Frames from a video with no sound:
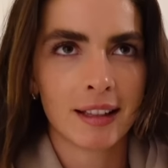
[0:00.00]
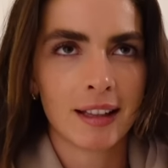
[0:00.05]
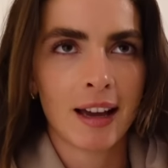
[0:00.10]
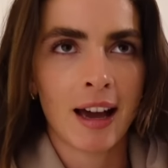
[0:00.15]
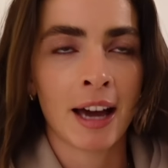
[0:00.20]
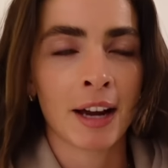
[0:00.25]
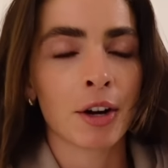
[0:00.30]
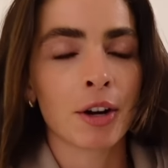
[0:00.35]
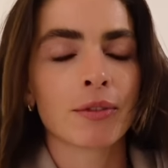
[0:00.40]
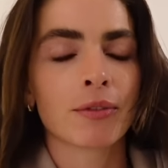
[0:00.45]

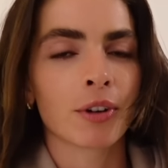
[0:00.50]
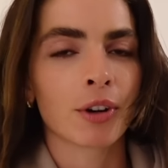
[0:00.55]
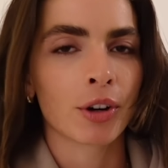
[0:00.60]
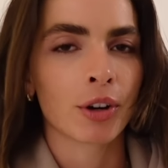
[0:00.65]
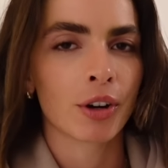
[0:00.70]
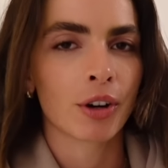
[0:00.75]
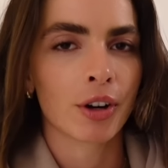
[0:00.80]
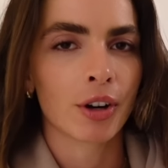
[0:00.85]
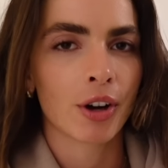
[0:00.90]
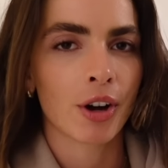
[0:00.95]
I know
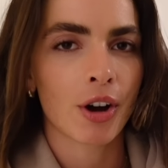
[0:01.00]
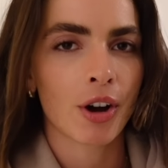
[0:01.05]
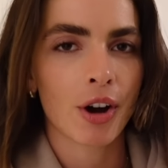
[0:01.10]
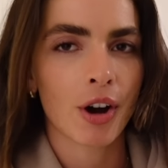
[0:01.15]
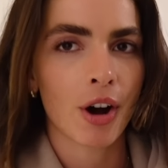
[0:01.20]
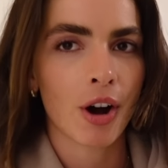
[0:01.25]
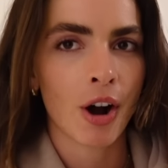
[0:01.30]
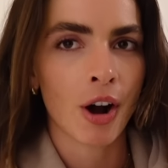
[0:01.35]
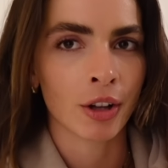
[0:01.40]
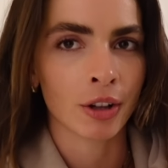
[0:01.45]
for
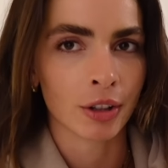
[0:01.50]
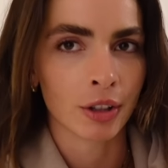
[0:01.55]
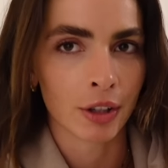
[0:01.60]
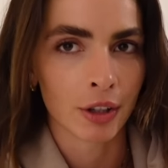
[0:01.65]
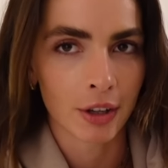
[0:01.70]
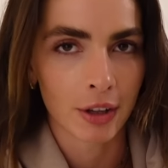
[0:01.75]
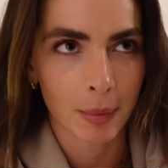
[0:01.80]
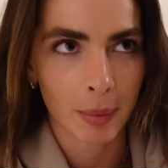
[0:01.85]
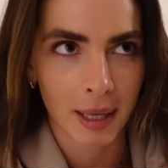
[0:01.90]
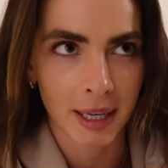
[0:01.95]
a lot
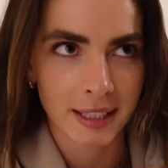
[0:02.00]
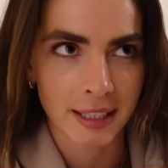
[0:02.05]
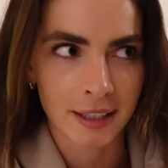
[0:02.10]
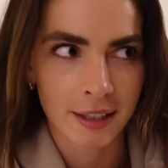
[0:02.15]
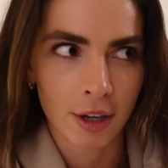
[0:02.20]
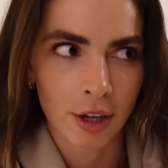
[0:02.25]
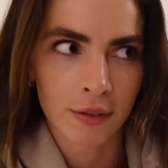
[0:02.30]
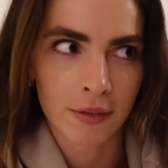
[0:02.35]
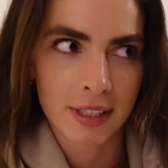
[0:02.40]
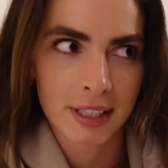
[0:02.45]
of the places
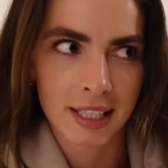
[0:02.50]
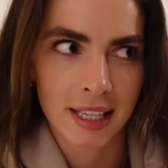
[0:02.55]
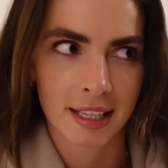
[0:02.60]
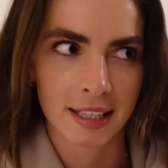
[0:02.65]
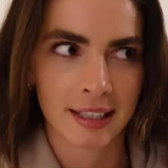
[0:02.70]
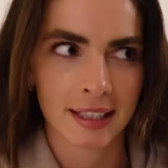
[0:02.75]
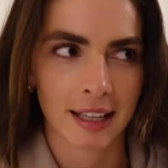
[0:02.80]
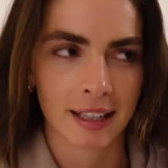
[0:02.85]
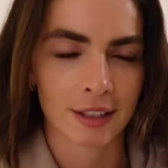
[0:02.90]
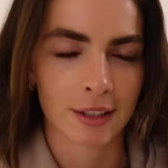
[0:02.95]
overseas
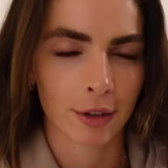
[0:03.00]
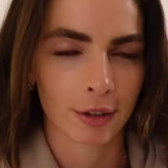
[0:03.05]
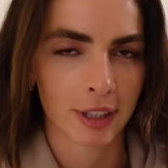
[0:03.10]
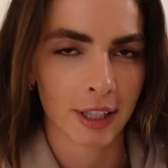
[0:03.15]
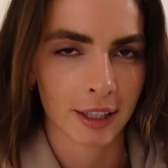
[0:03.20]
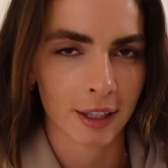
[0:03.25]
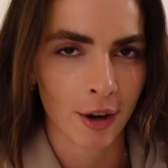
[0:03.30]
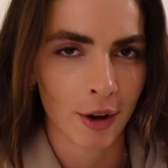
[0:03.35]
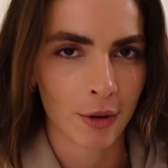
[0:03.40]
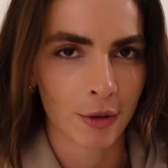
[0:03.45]
that's not
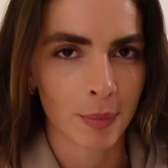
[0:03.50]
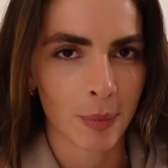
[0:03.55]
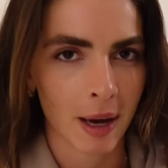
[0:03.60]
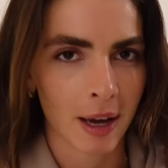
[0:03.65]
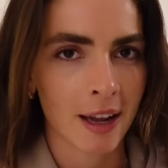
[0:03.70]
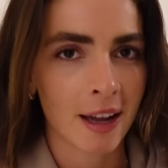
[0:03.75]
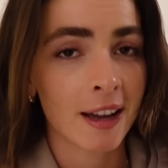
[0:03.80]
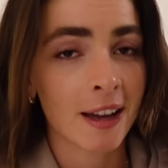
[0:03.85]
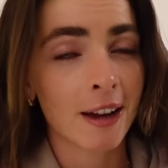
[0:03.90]
that cold, but